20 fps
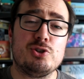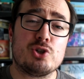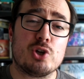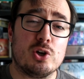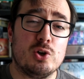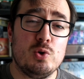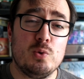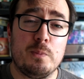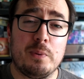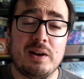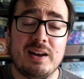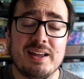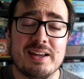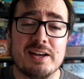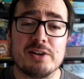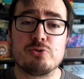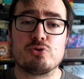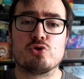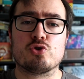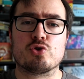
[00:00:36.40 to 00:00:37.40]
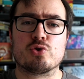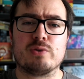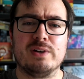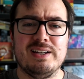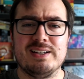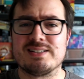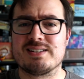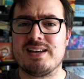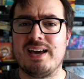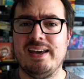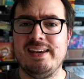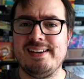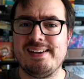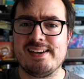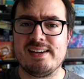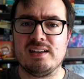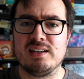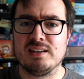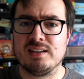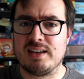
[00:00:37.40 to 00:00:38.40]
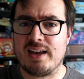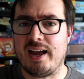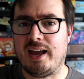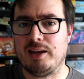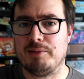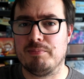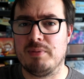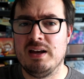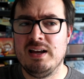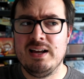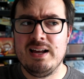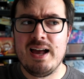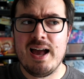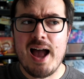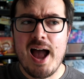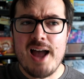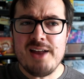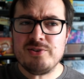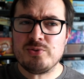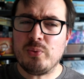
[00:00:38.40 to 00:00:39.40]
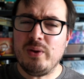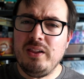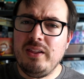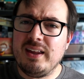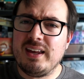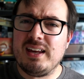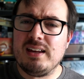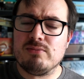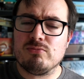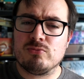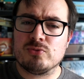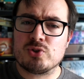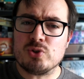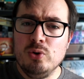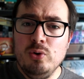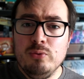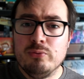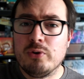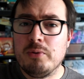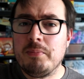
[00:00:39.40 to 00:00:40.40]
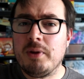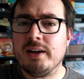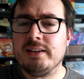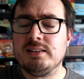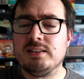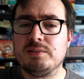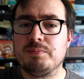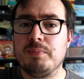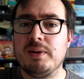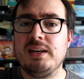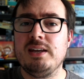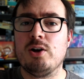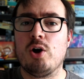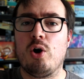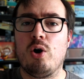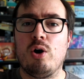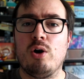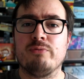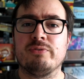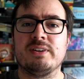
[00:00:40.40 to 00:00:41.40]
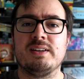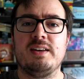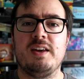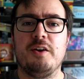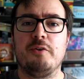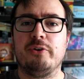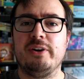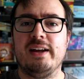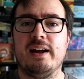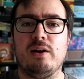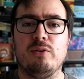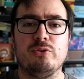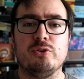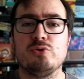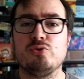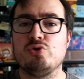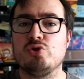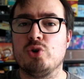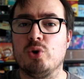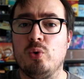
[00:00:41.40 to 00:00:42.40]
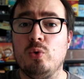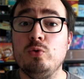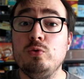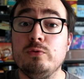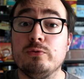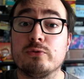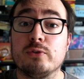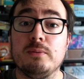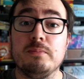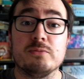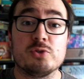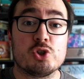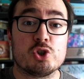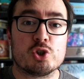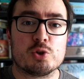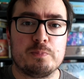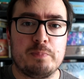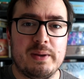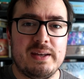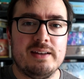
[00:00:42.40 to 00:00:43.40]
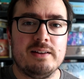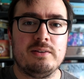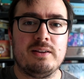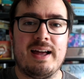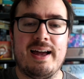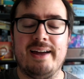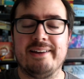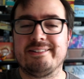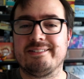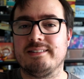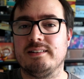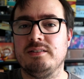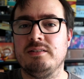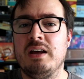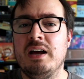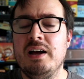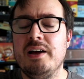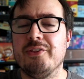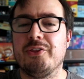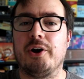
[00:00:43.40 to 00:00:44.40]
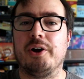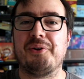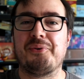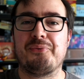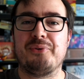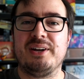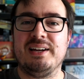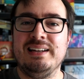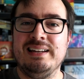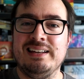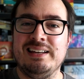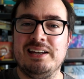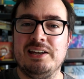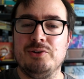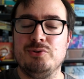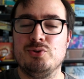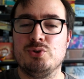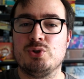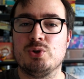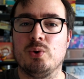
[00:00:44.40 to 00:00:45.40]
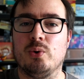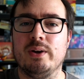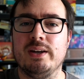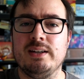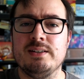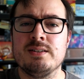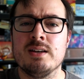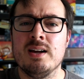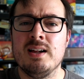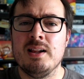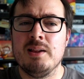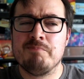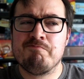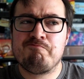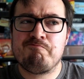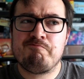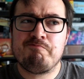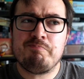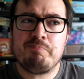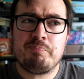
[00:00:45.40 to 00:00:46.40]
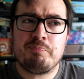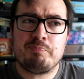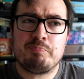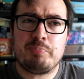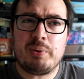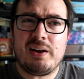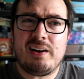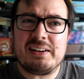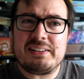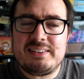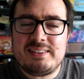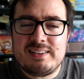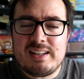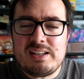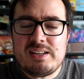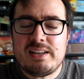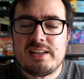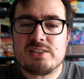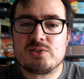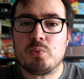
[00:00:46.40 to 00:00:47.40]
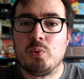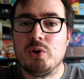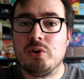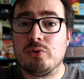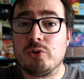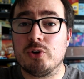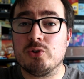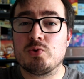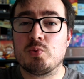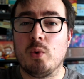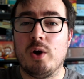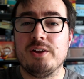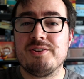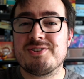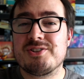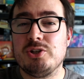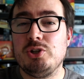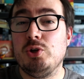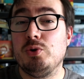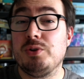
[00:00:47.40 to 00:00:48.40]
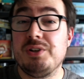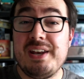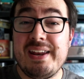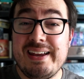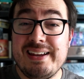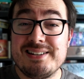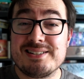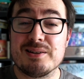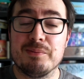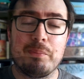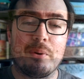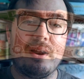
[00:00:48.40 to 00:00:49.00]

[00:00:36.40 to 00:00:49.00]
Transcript: two-player trick-taking game. And, well, it sort of reminded me of Kirial the Jewel from Spiel Essen that I really enjoyed. But I think it's one of those ones that you'd need to